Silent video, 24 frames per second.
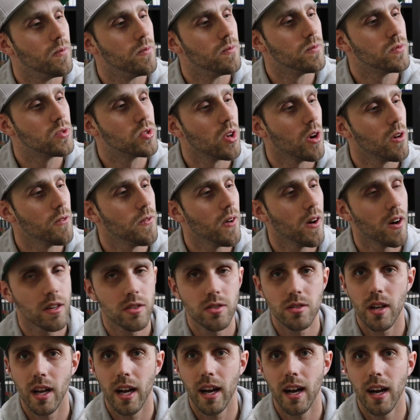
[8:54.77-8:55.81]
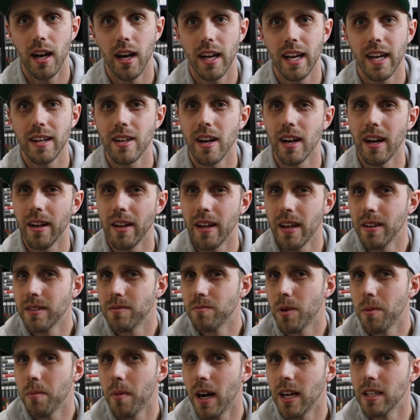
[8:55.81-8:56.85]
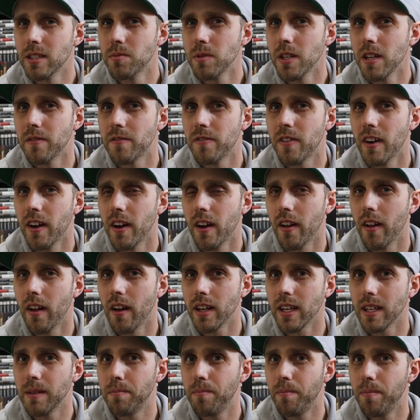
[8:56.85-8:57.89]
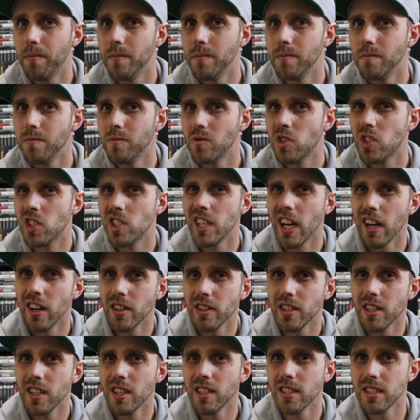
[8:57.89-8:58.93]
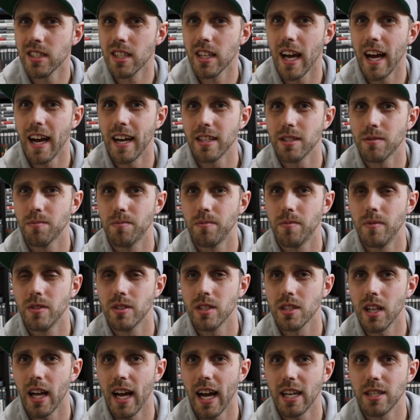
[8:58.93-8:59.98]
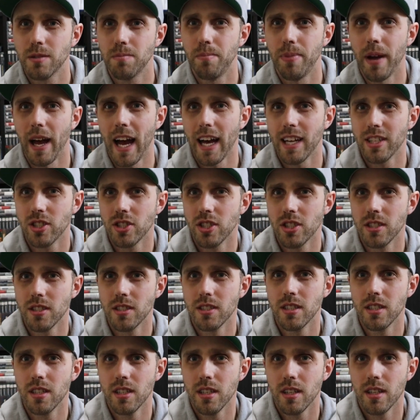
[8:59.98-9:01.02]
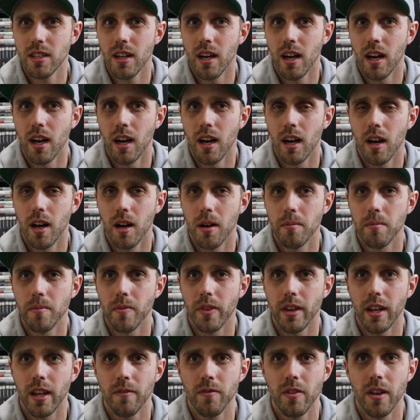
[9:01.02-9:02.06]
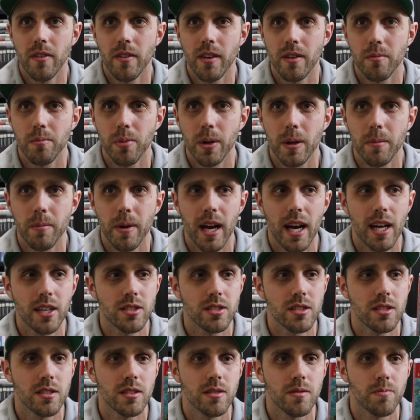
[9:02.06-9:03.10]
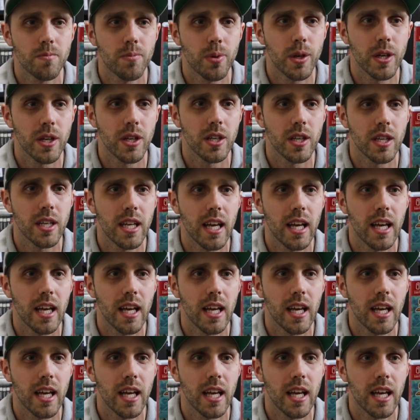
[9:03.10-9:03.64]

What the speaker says: So far, it reminds me of Zelda slash Bastion. If you've ever played Bastion, pretty good